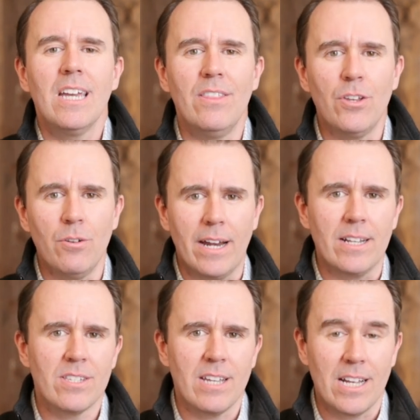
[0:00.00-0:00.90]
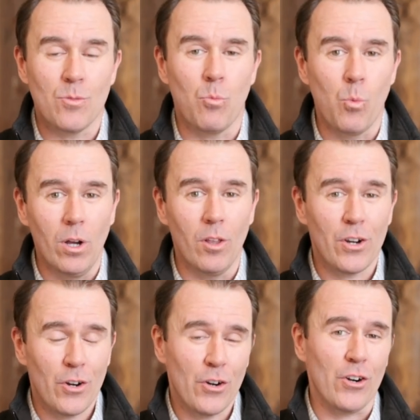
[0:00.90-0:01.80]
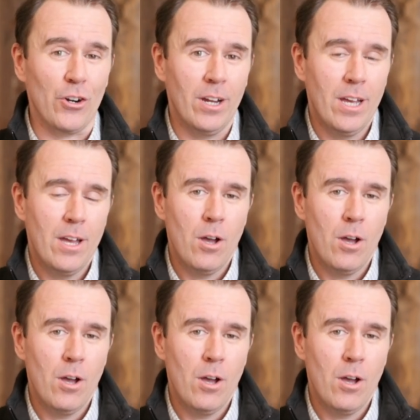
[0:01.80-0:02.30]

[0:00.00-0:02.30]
in the United States will occur.